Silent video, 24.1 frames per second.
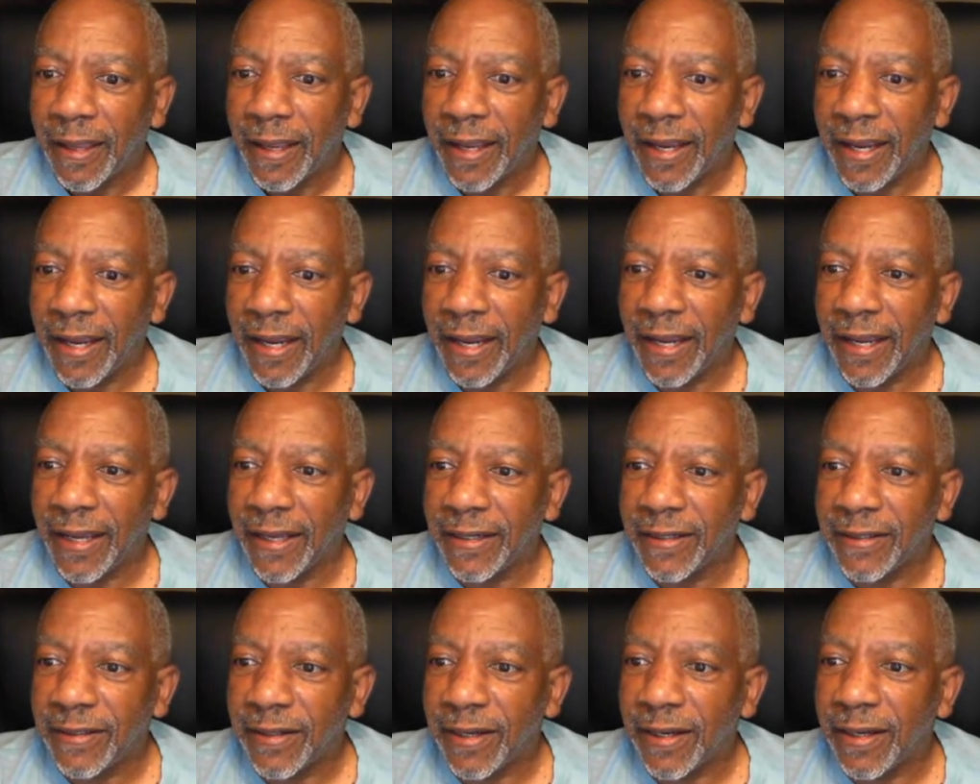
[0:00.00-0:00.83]

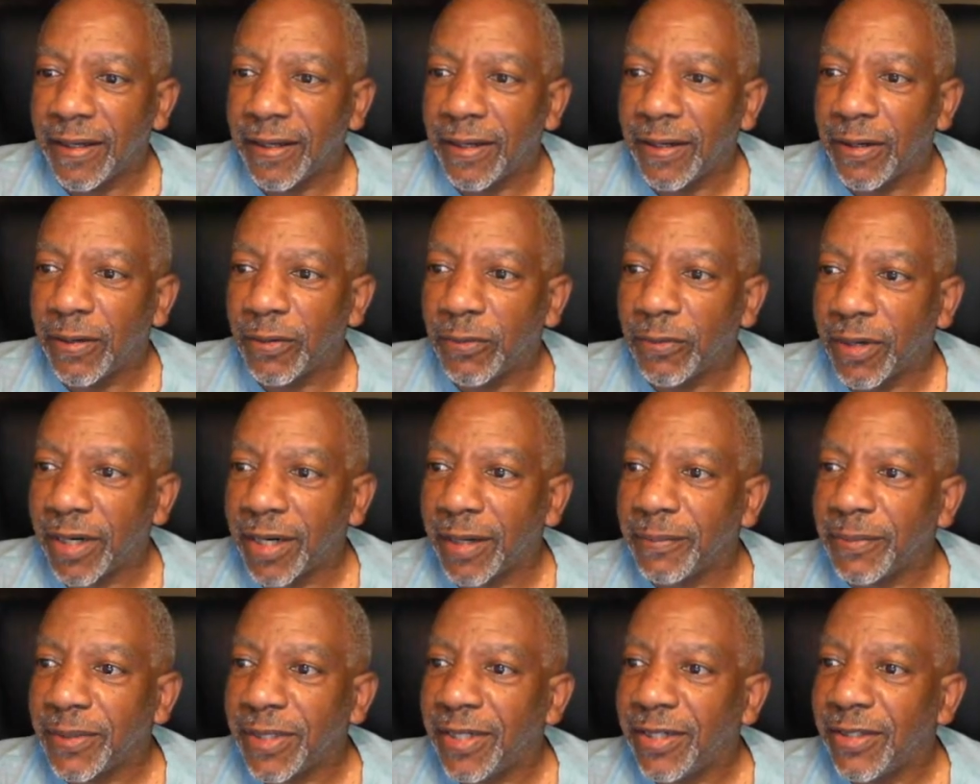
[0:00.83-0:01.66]
And what
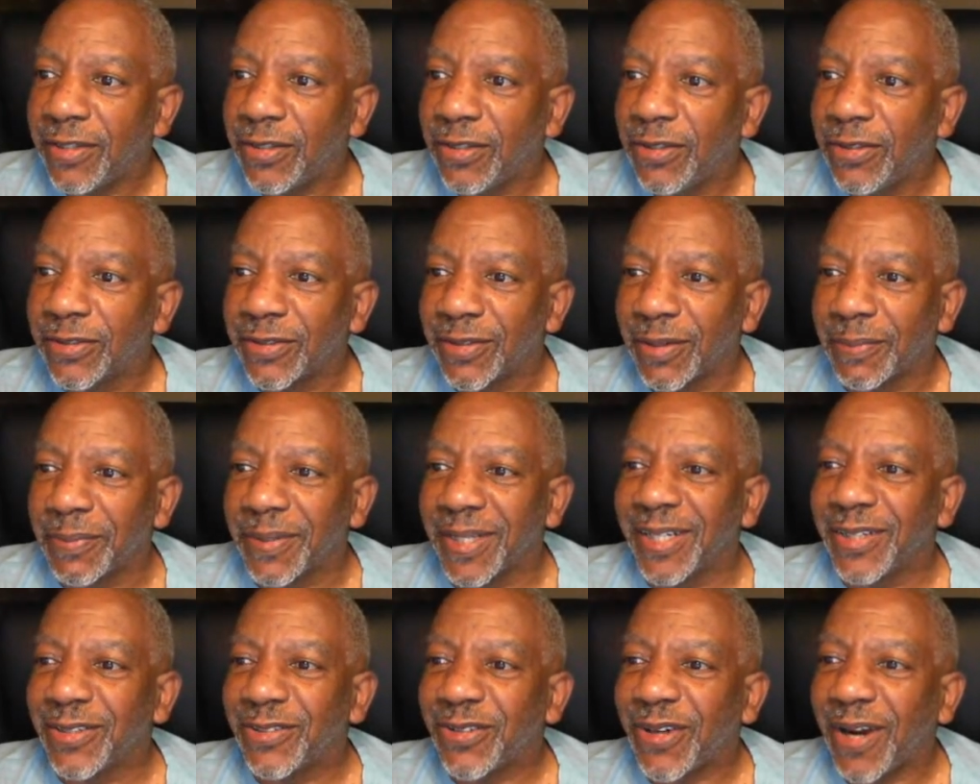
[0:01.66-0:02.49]
I'm going to do is I'm
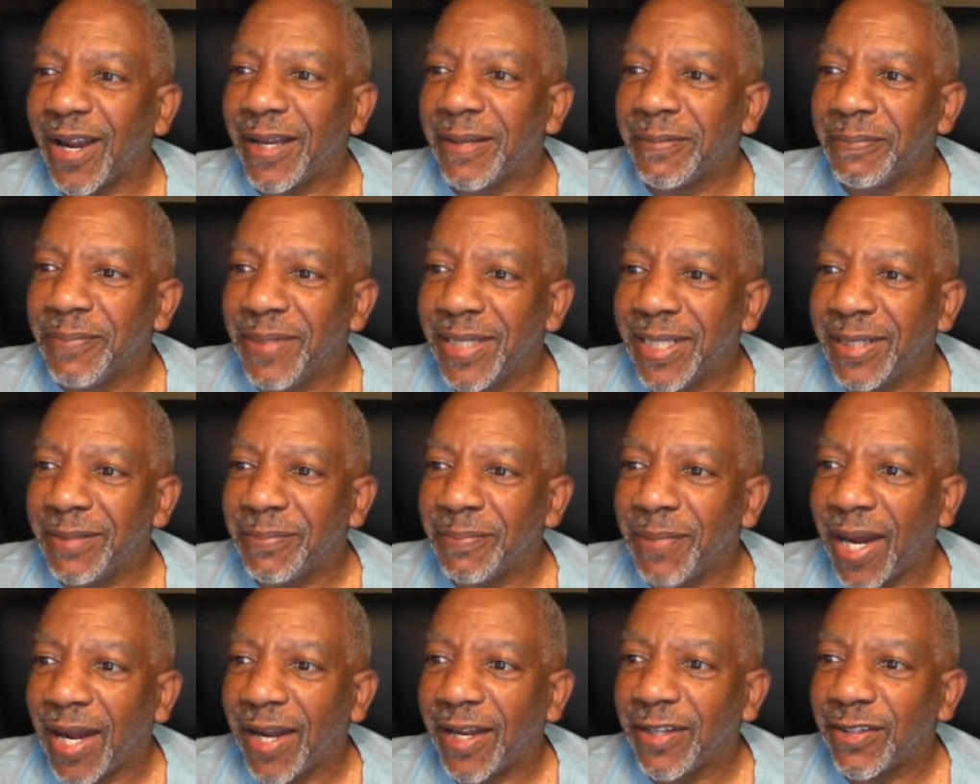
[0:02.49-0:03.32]
going to try and
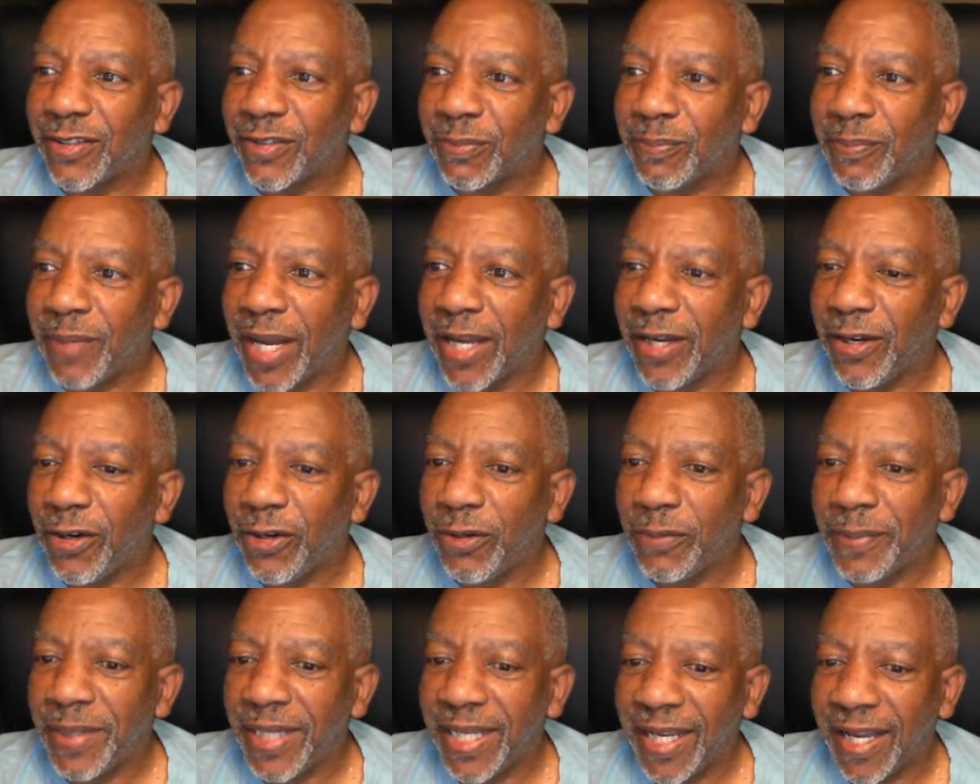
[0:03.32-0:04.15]
minimize my
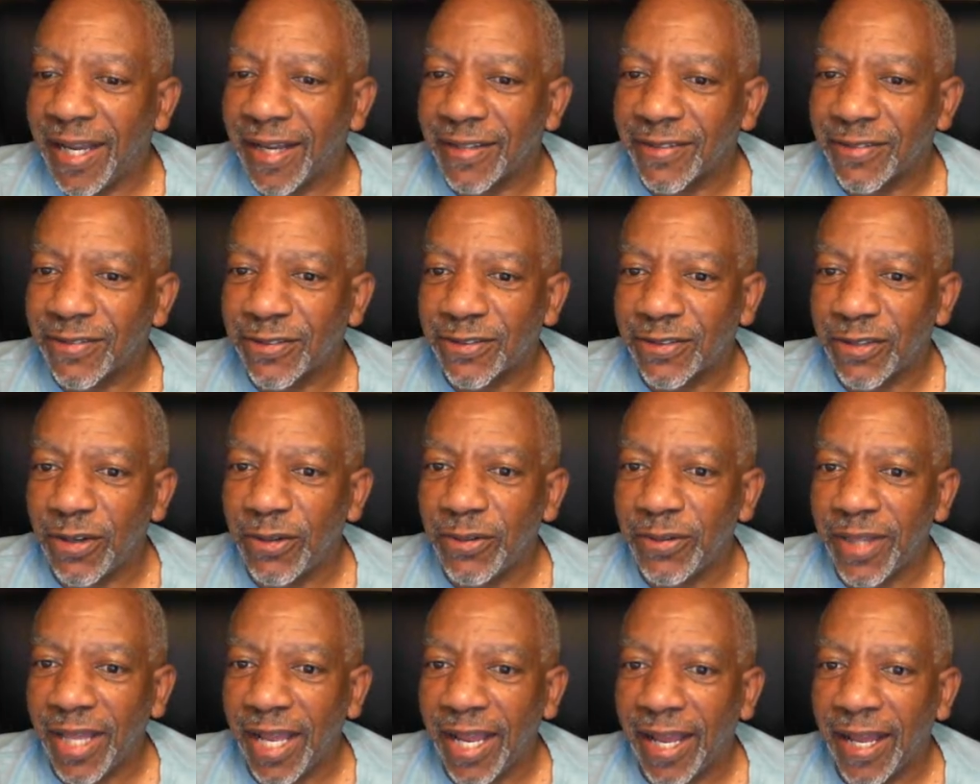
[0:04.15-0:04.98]
OBS
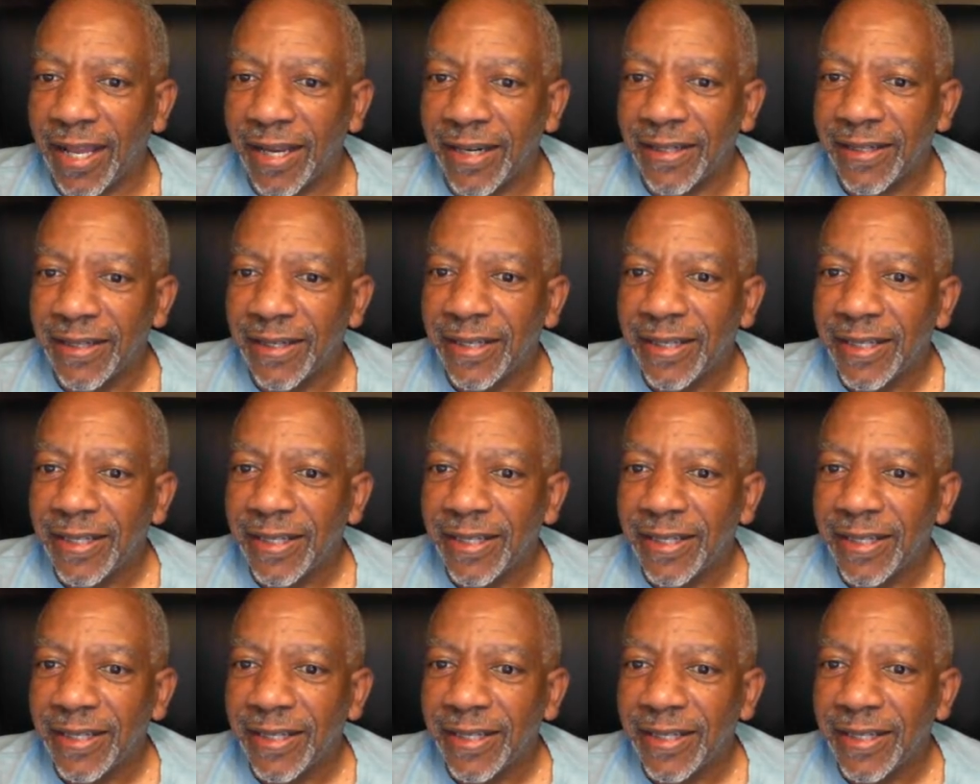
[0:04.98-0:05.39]
so that